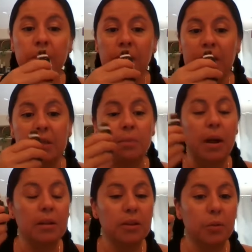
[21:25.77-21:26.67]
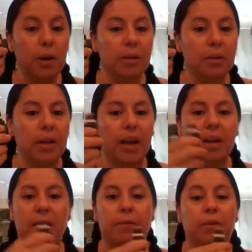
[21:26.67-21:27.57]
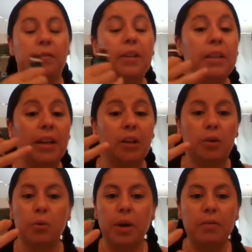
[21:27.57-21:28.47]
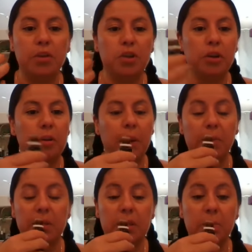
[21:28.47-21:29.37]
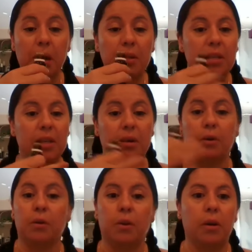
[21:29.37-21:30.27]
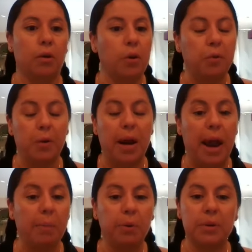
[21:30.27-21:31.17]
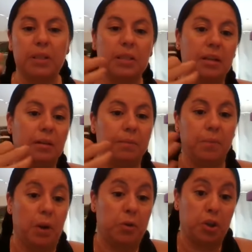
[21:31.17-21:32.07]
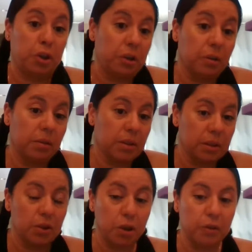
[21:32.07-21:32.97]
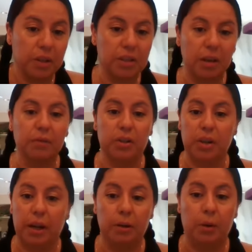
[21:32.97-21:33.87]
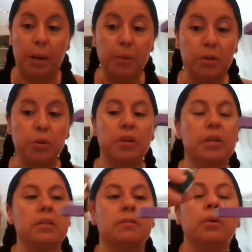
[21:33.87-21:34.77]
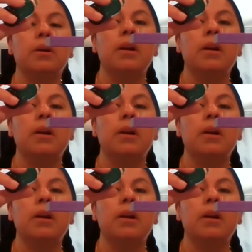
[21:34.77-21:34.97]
Smell it throughout your day. If you're feeling like you're craving sugar, maybe smell this and go for an apple instead of sugary stuff, which I know I'm notorious for.